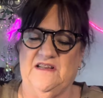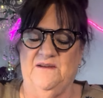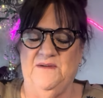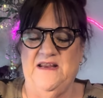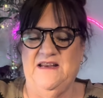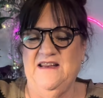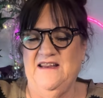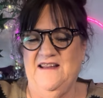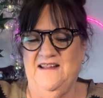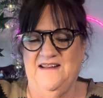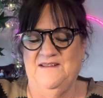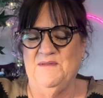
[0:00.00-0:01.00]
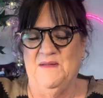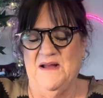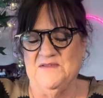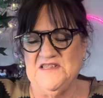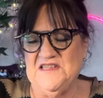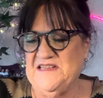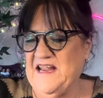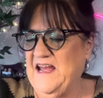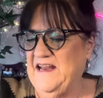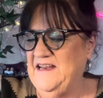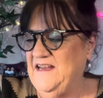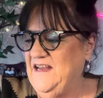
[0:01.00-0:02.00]
I mean, that was his
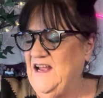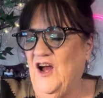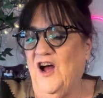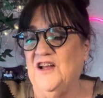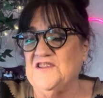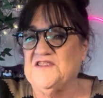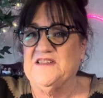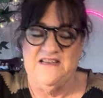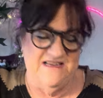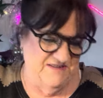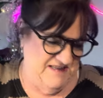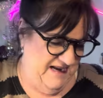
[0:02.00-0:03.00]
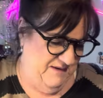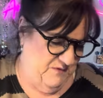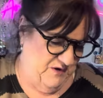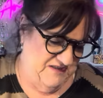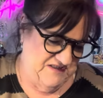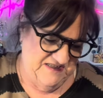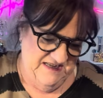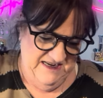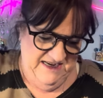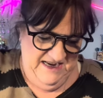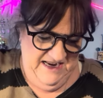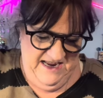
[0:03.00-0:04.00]
dad. Austin, his name was.
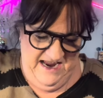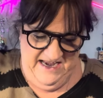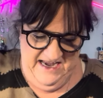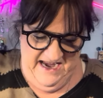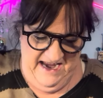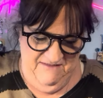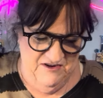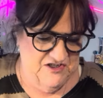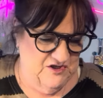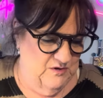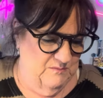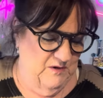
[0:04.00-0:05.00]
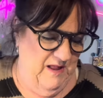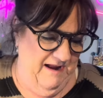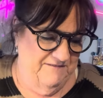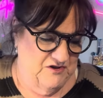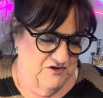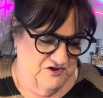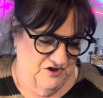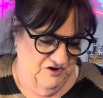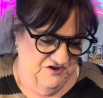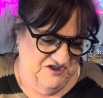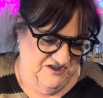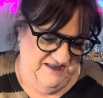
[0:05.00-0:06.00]
And he gave it to him. Well, after
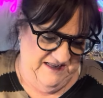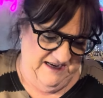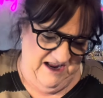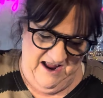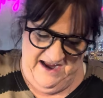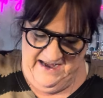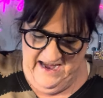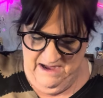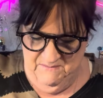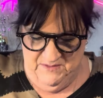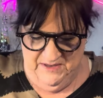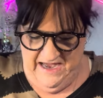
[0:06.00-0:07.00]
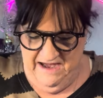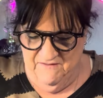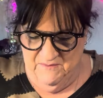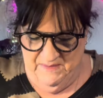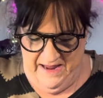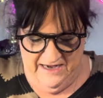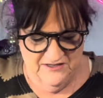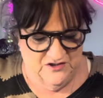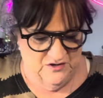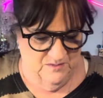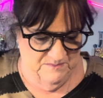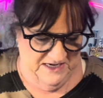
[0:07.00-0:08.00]
church, the guy came and gave it back
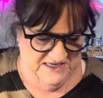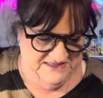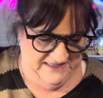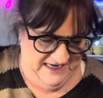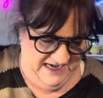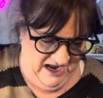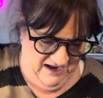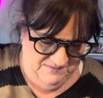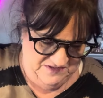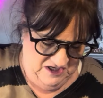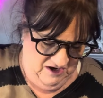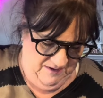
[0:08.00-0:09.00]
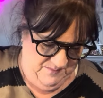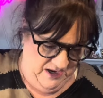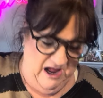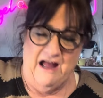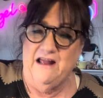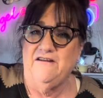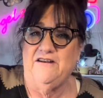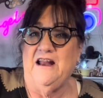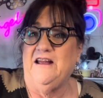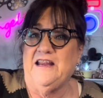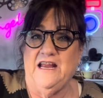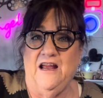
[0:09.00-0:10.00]
to him. And he said, I'm sorry, but I don't
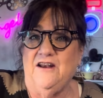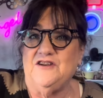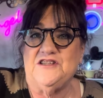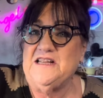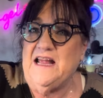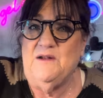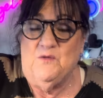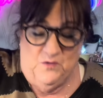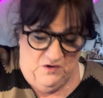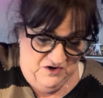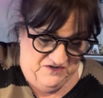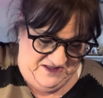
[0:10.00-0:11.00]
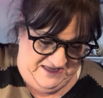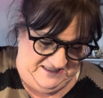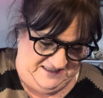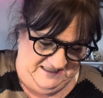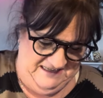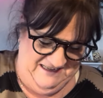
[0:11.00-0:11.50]
understand a word of this.